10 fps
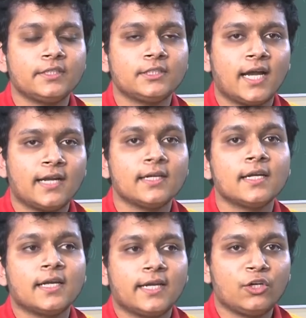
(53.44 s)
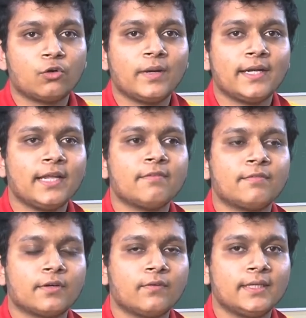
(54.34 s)
which had
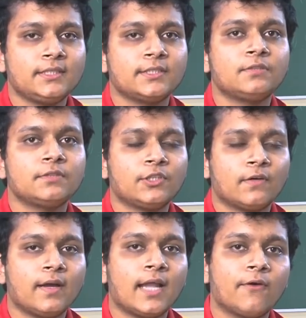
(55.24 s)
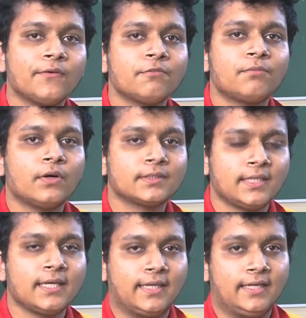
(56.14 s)
innovative questions which required out-of-box
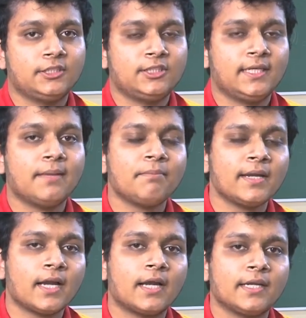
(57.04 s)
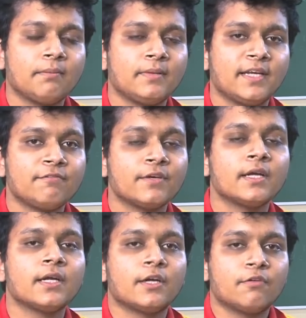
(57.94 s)
thinking. GMP and RTPF
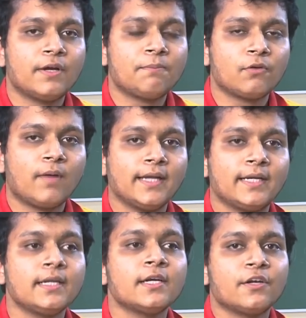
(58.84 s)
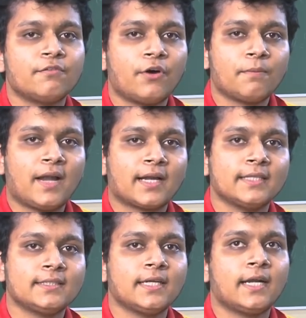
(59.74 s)
were provided for
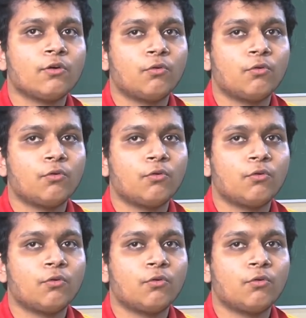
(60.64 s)
practicing at